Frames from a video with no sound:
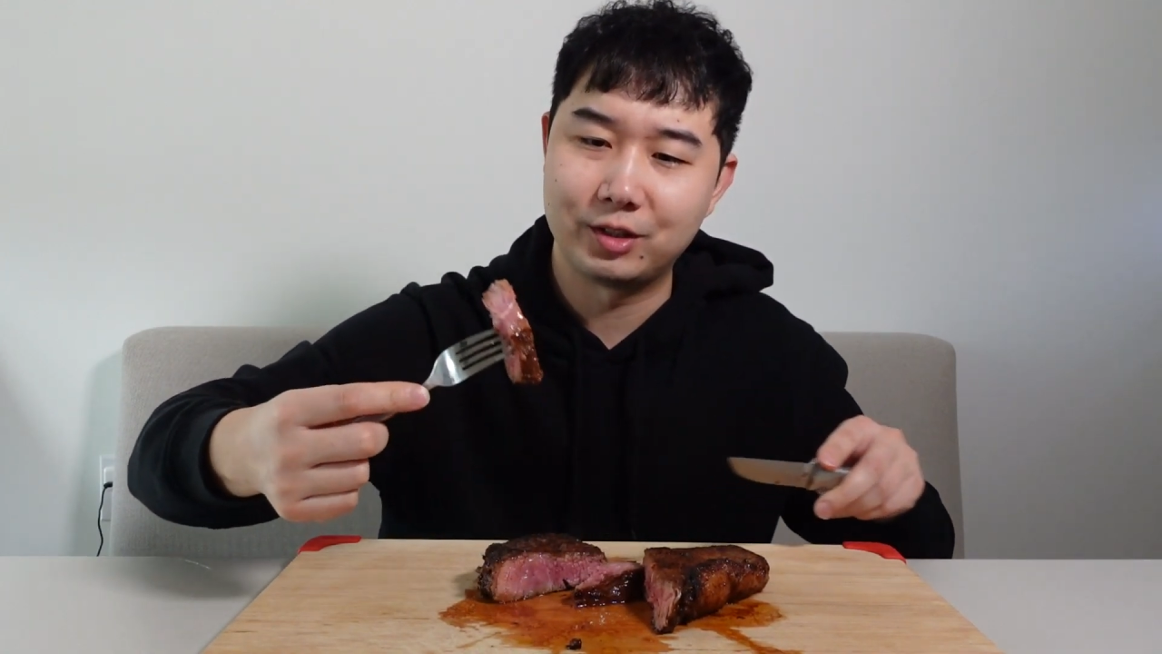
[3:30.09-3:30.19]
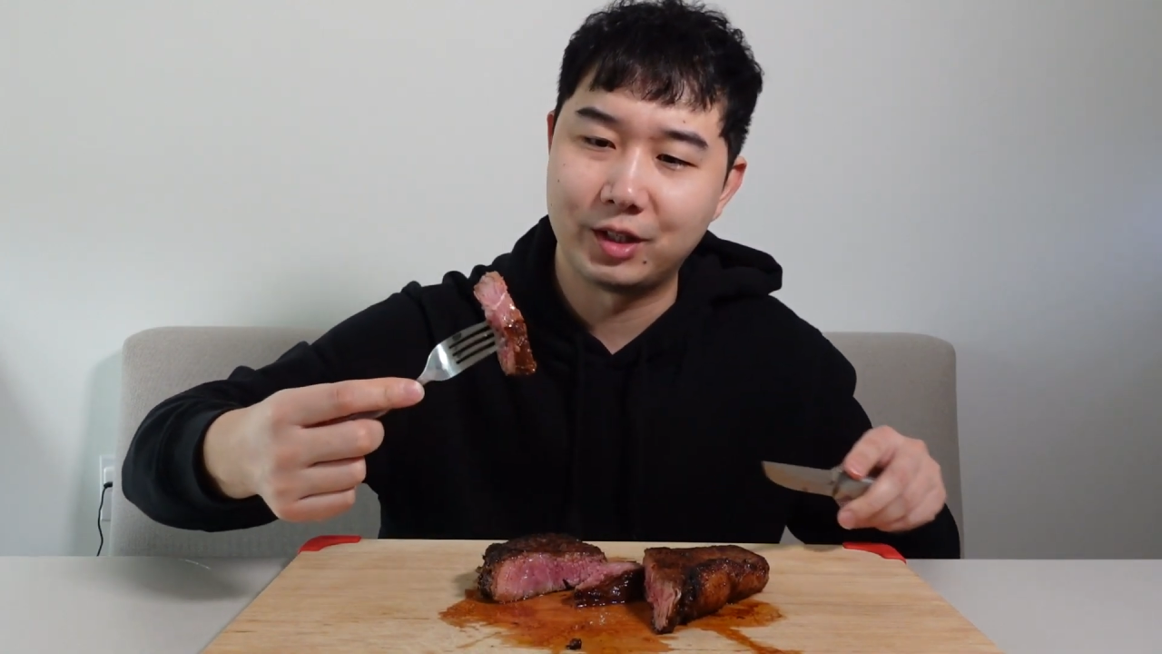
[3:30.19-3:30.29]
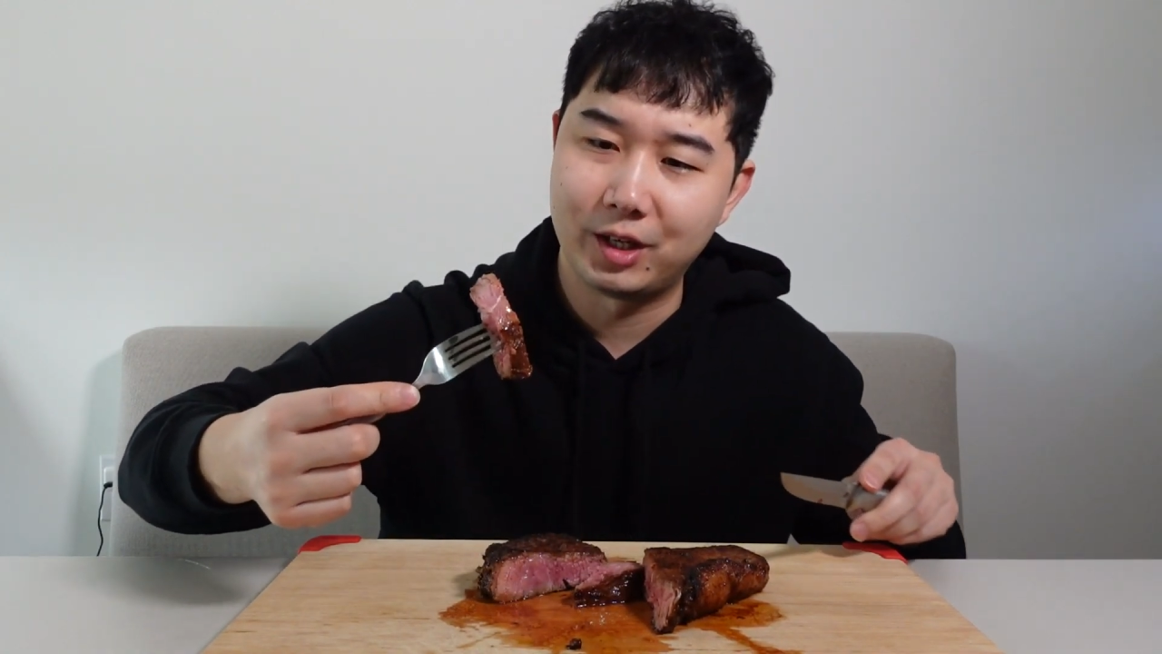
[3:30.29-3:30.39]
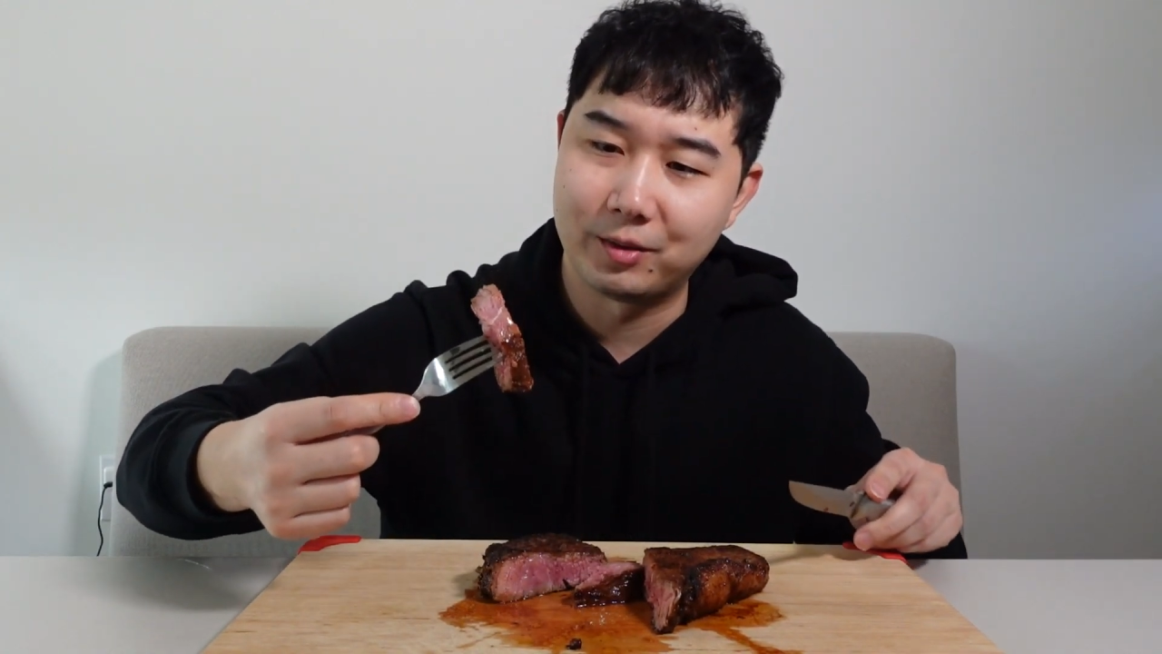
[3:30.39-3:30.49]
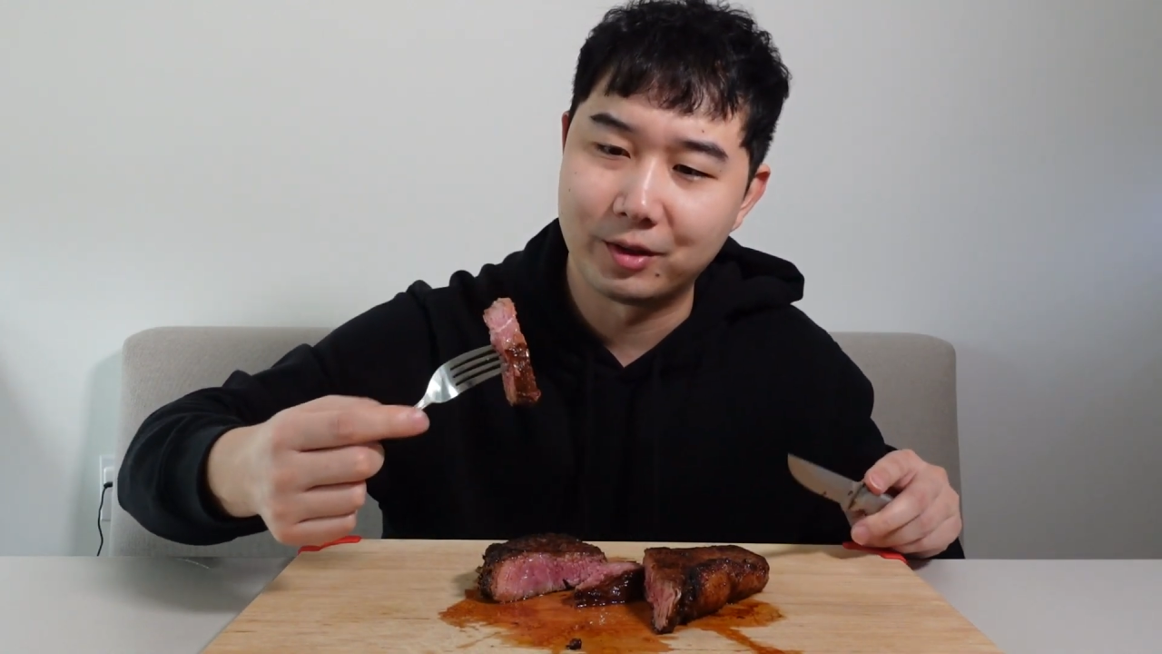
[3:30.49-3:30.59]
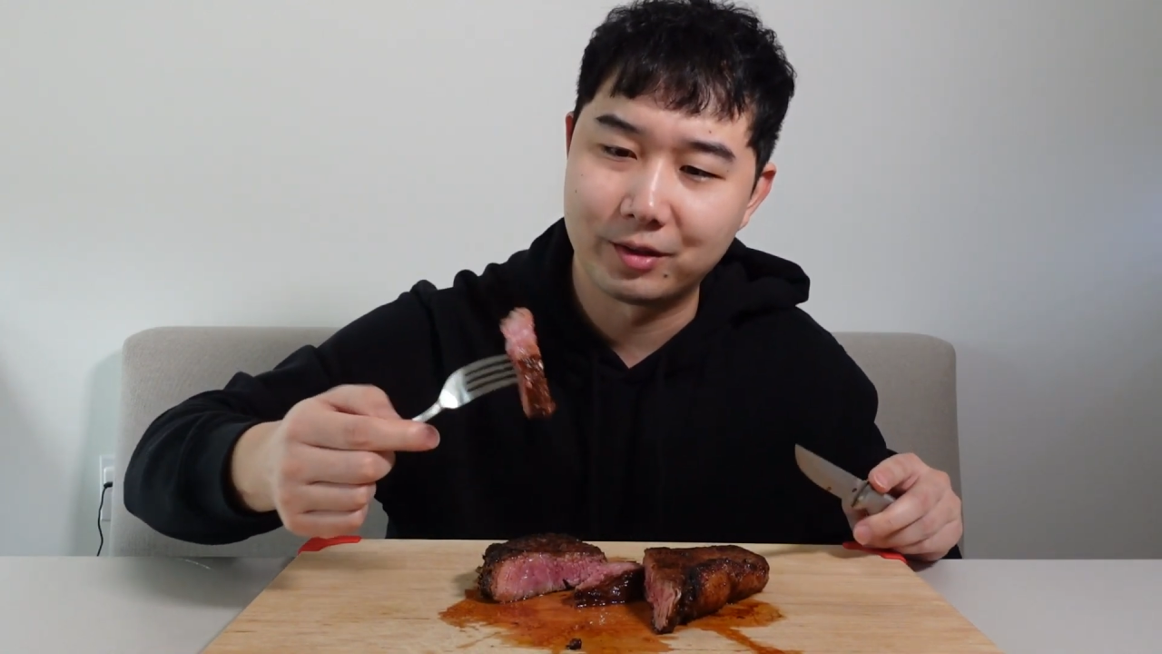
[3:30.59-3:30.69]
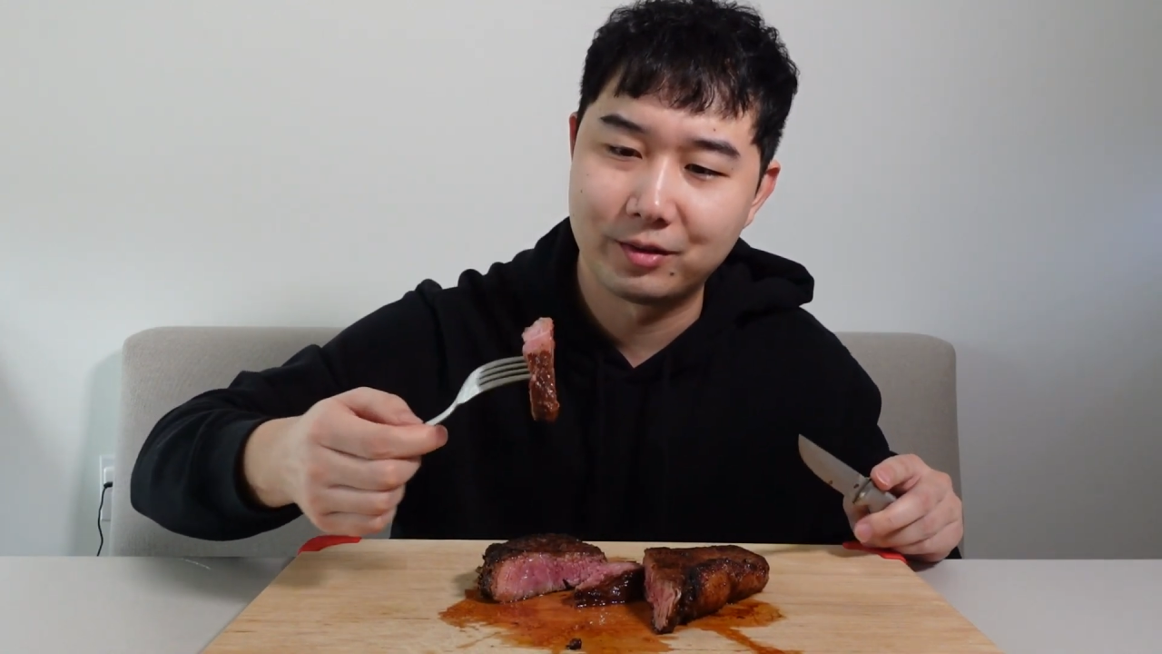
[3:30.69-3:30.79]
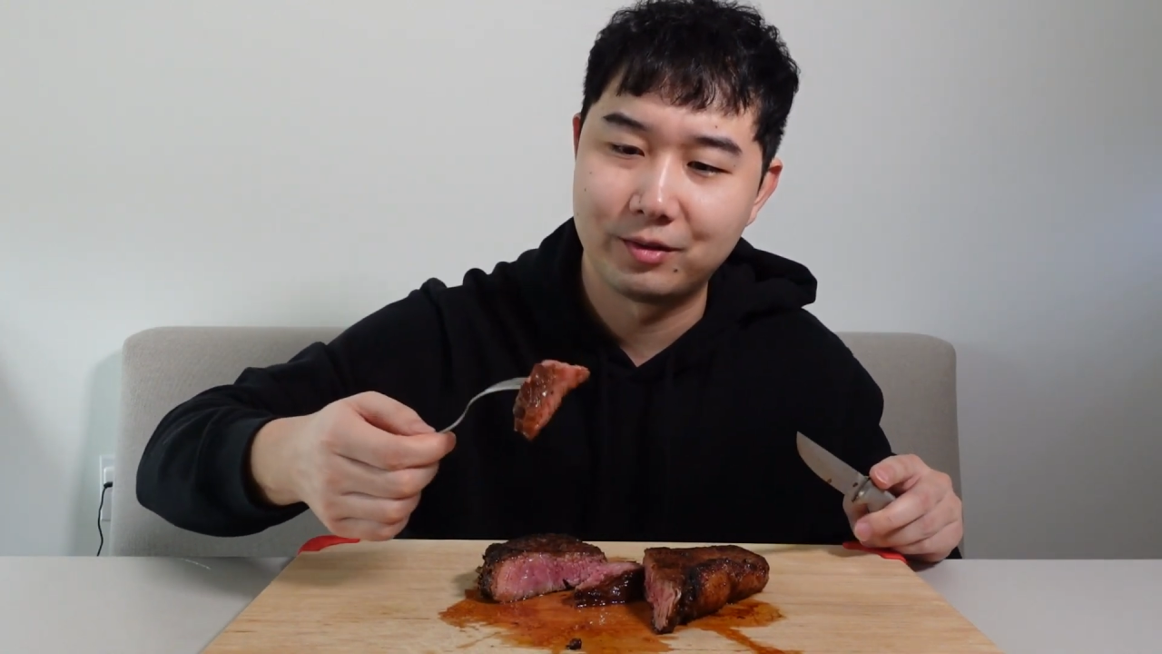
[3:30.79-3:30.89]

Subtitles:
today, man.